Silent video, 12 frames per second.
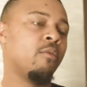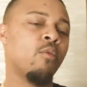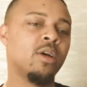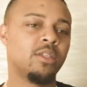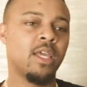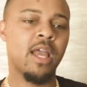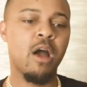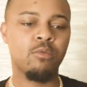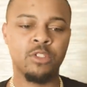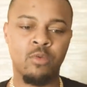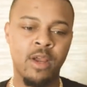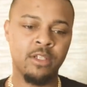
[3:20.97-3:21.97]
And one thing I
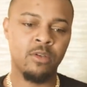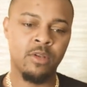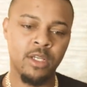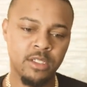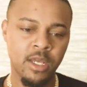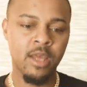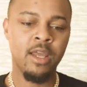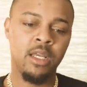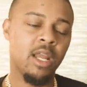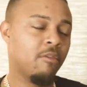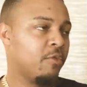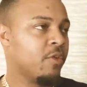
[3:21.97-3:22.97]
was raised on is
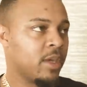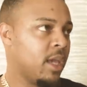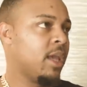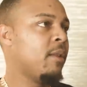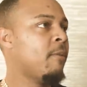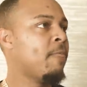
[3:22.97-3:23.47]
never forget,